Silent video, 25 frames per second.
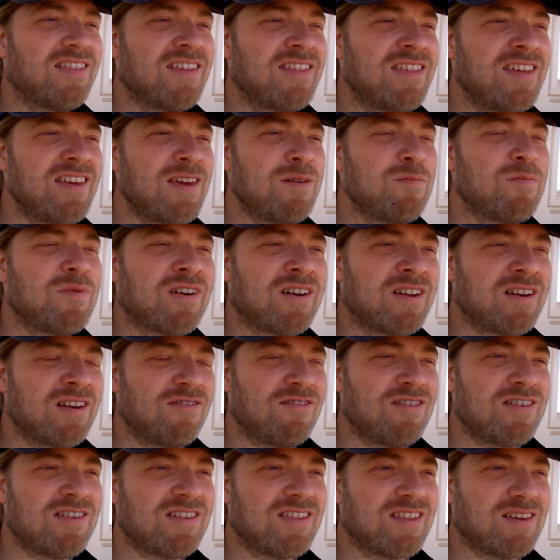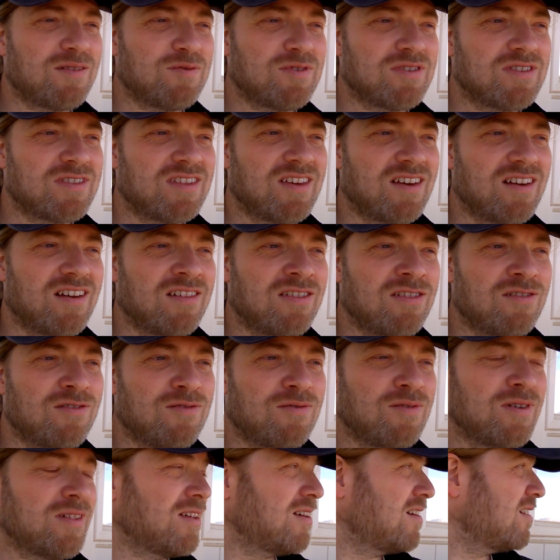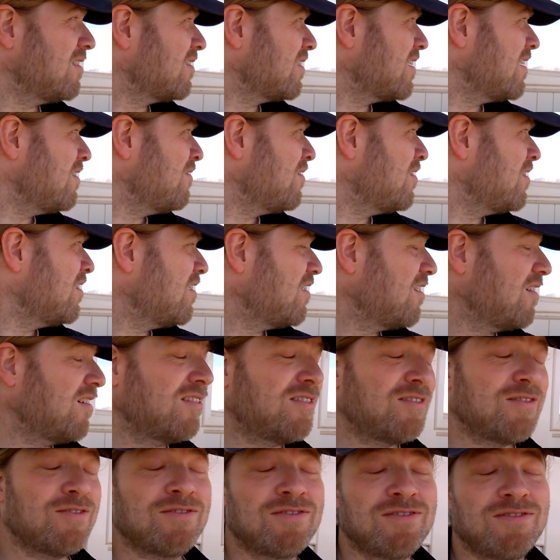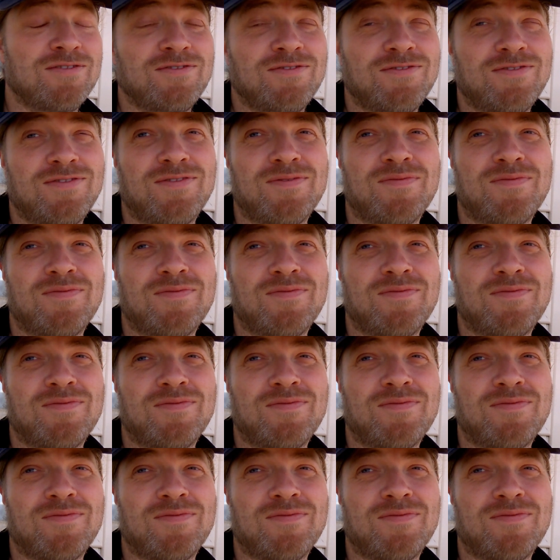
thinking behind it originally was that I thought, well, it will give her sort of